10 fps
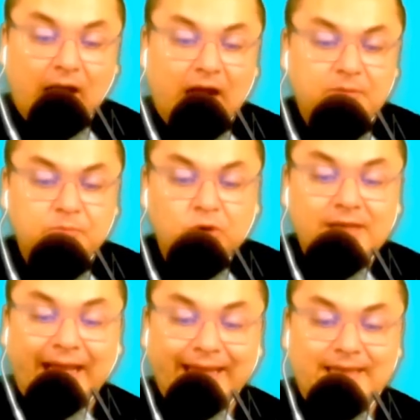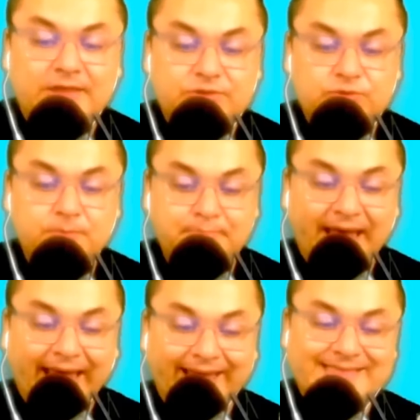are more likely to
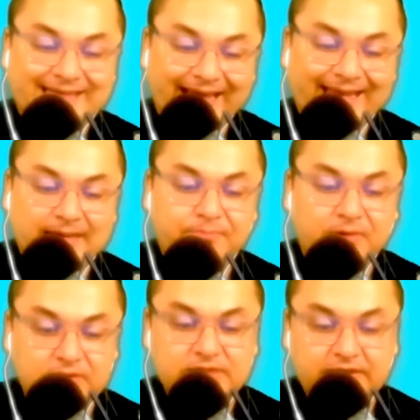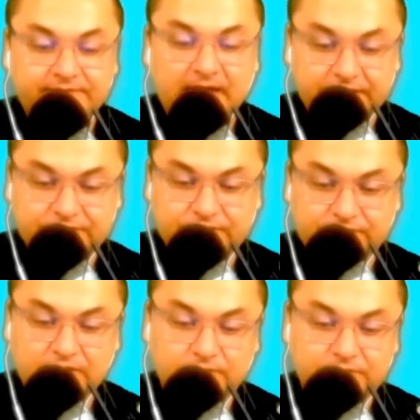maintain a positive
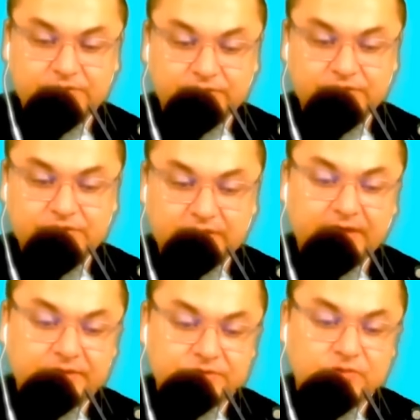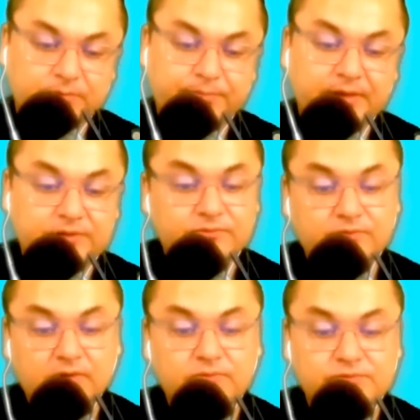attitude towards their studies compared to
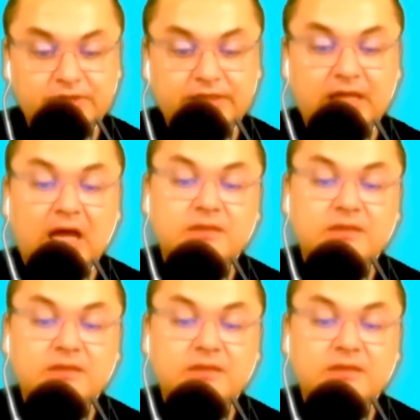those in